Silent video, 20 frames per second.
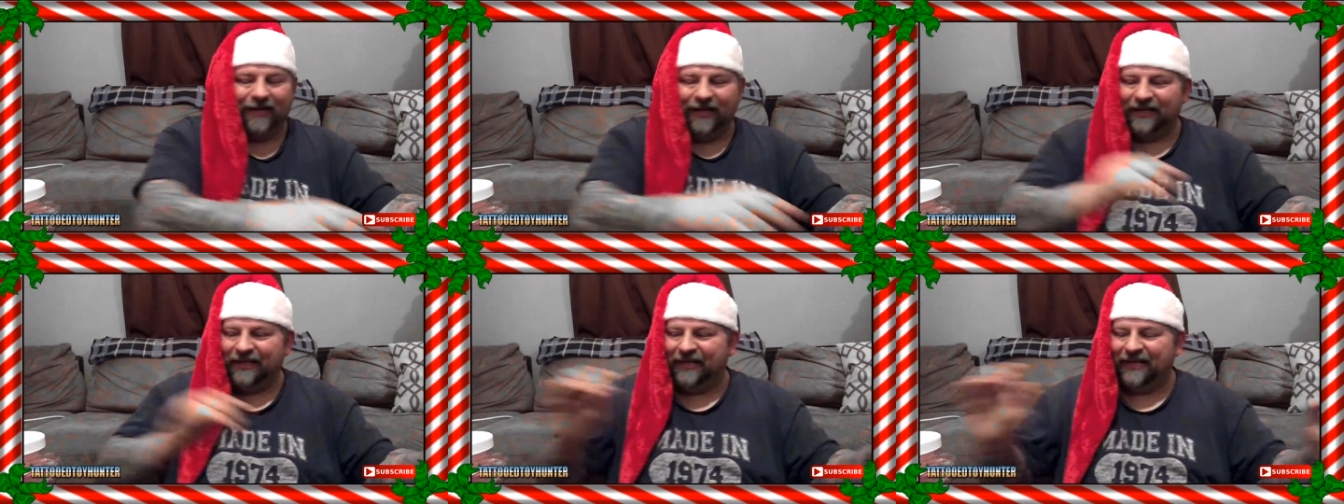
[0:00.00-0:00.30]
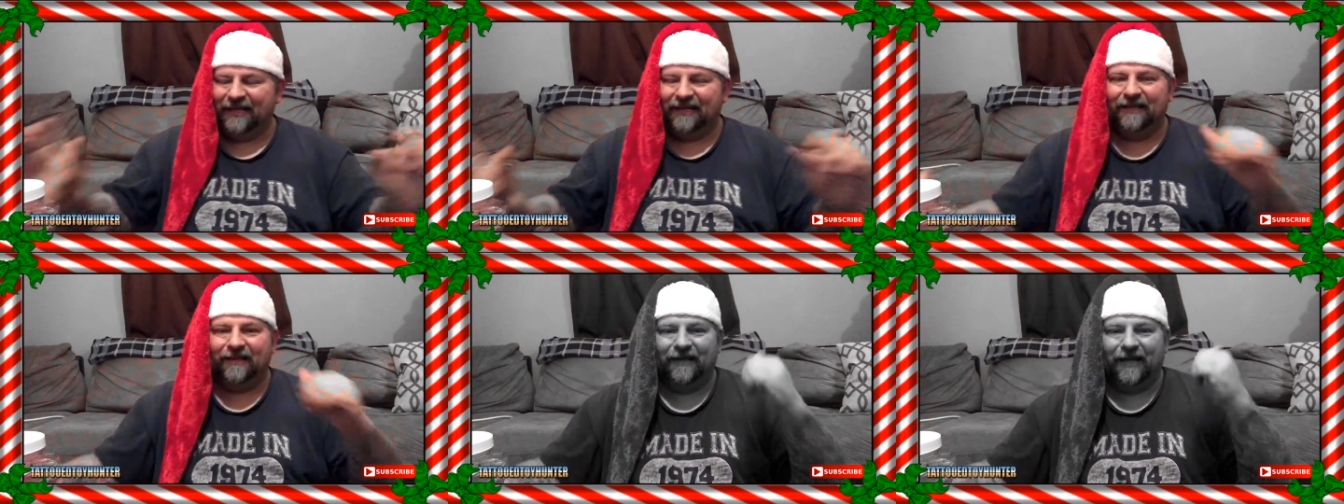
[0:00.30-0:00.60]

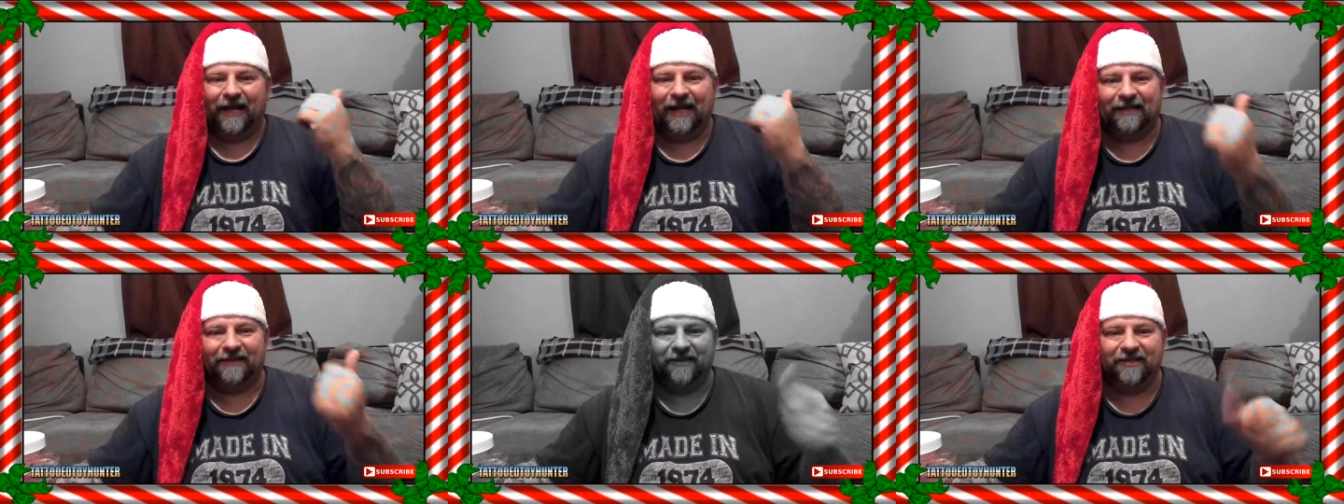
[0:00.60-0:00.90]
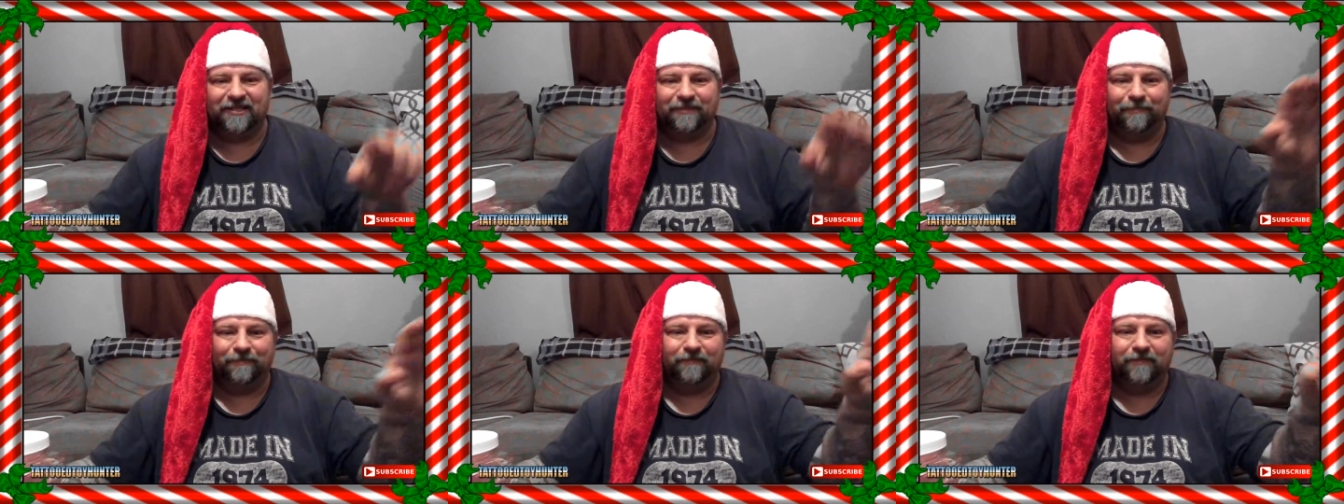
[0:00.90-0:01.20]
Again, like
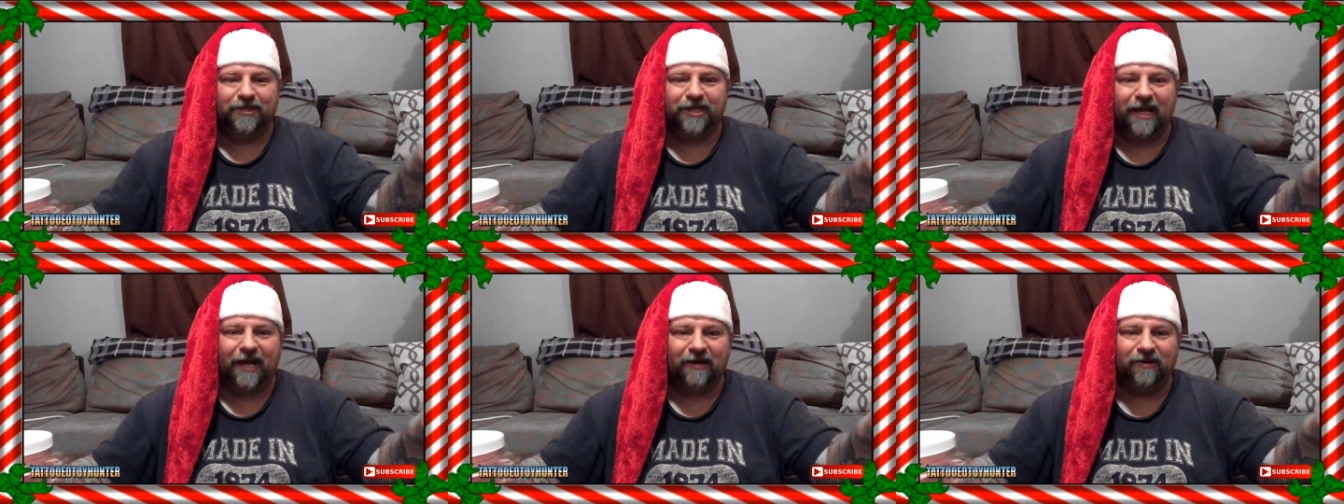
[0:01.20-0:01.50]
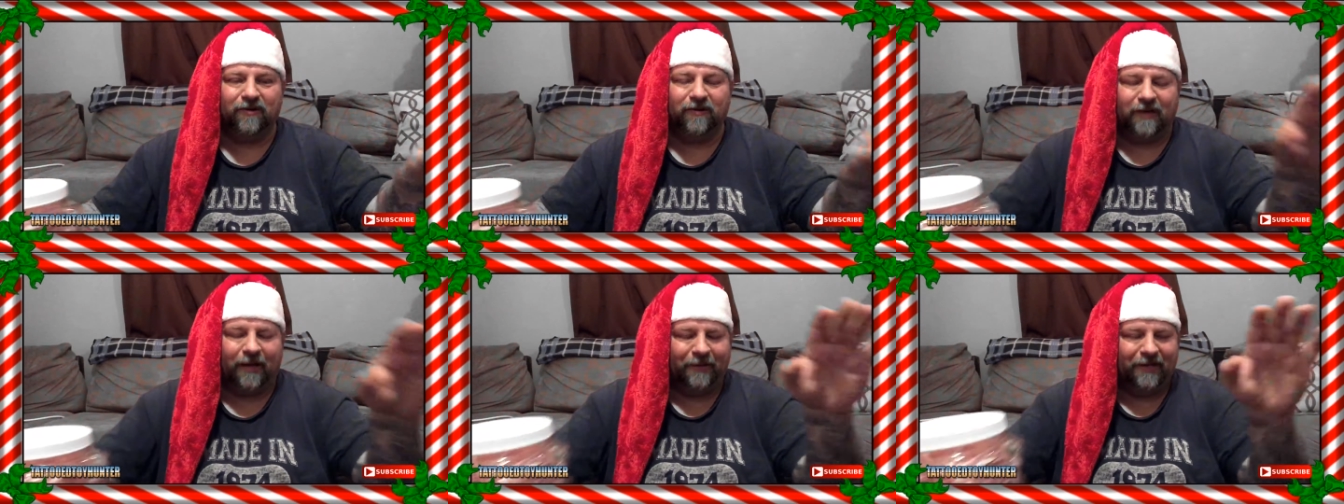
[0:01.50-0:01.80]
this
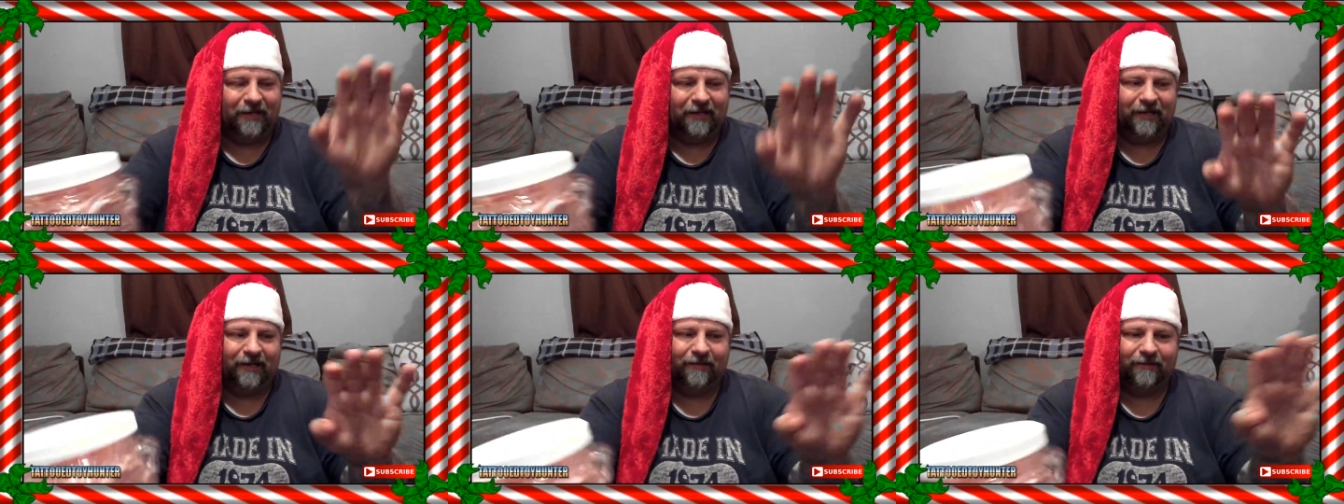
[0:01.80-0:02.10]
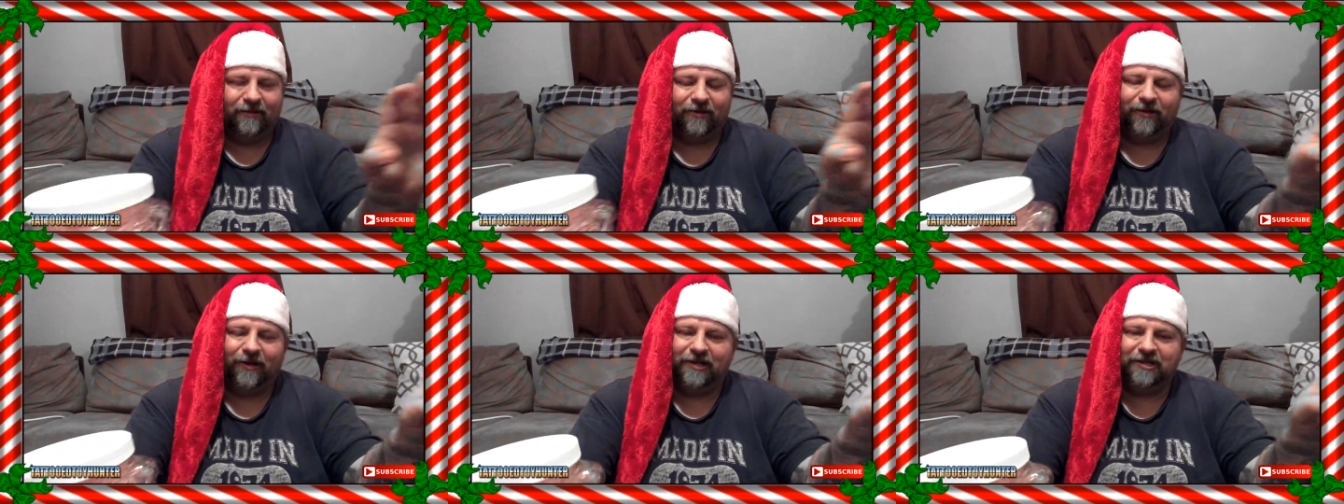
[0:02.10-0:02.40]
channel,
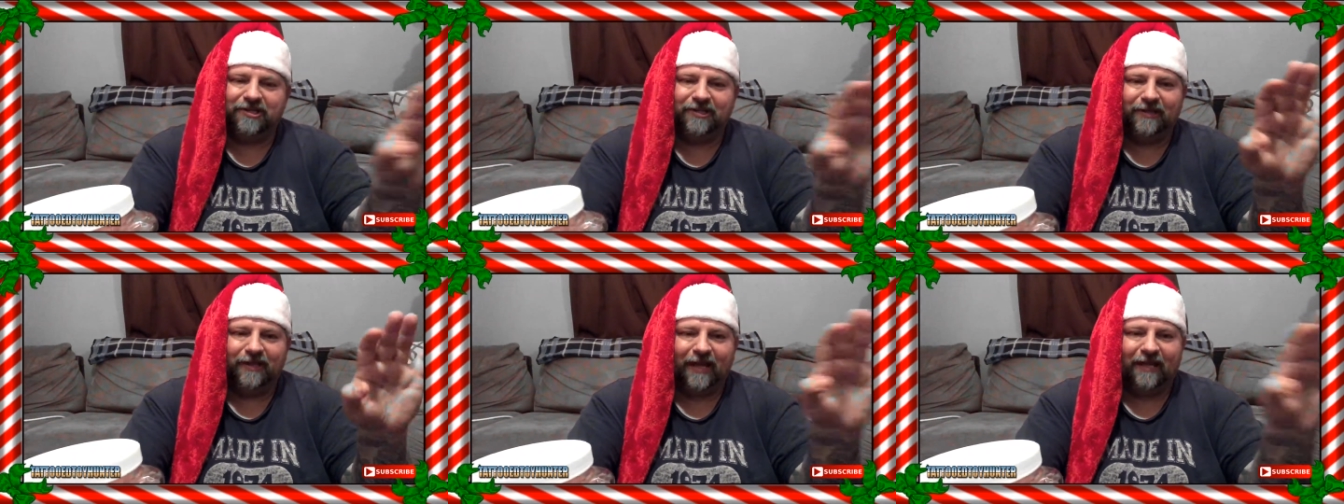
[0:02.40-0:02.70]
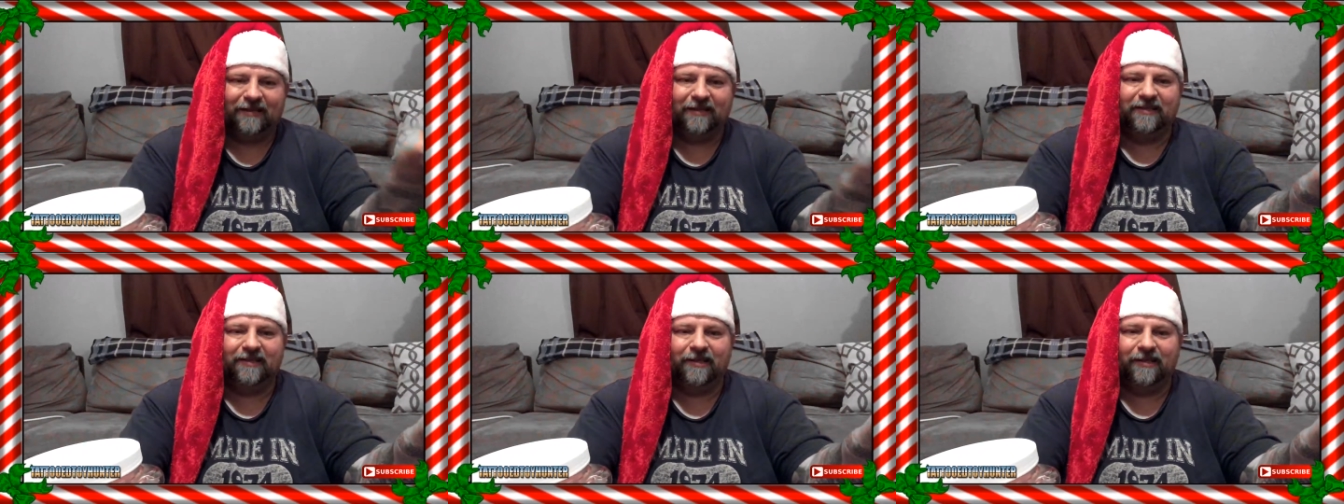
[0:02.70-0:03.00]

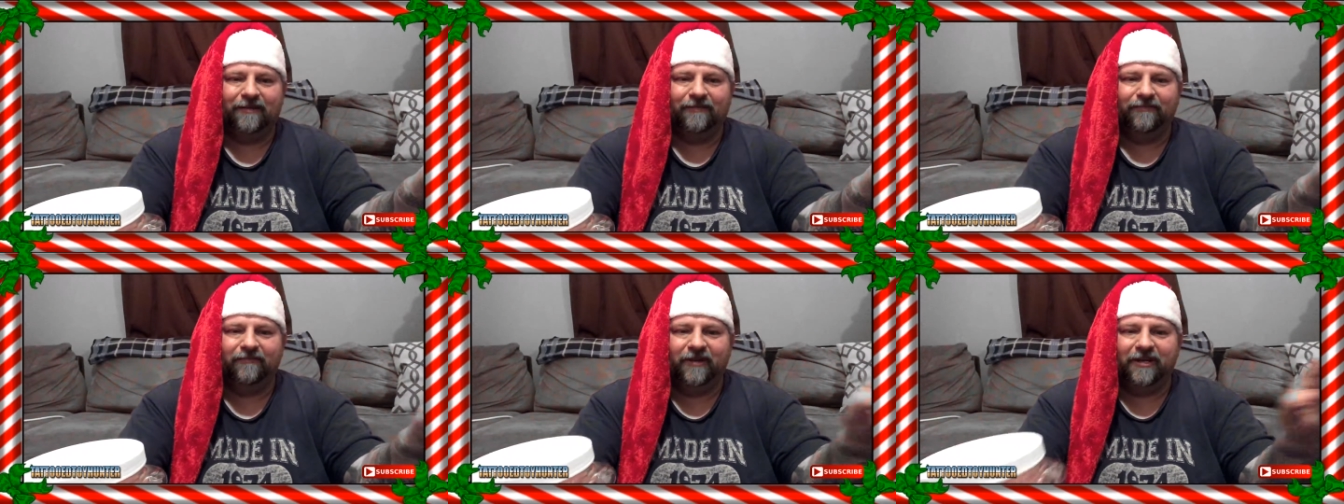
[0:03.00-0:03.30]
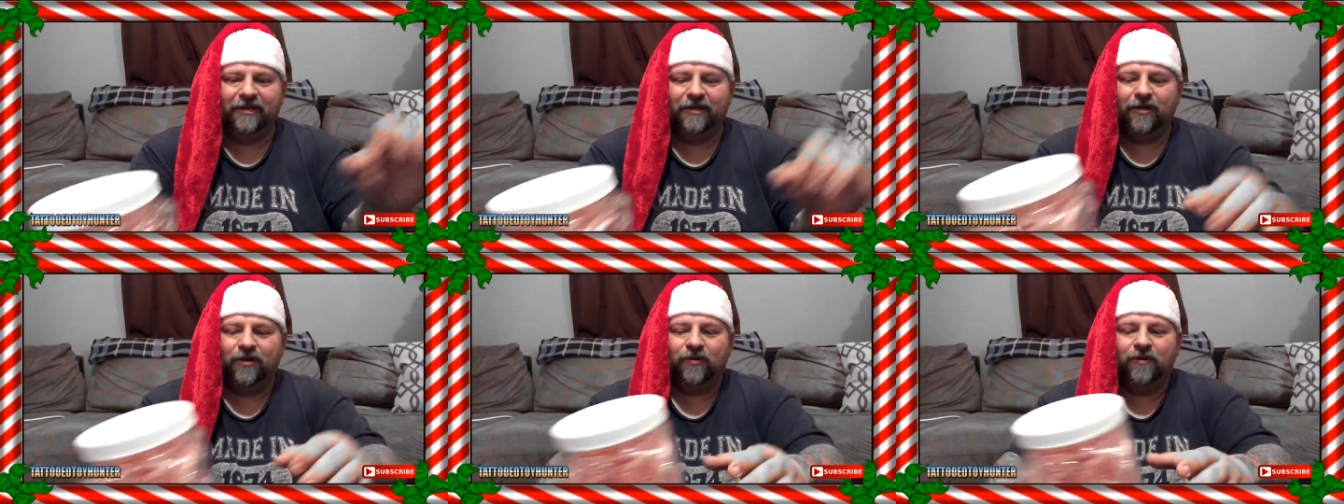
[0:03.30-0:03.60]
like the
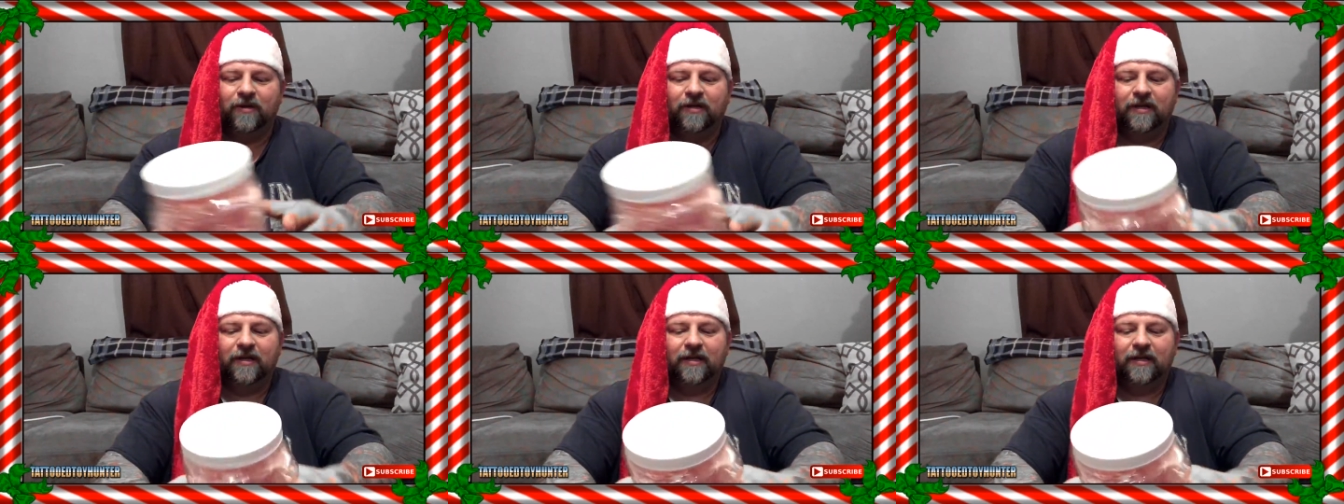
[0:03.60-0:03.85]
video.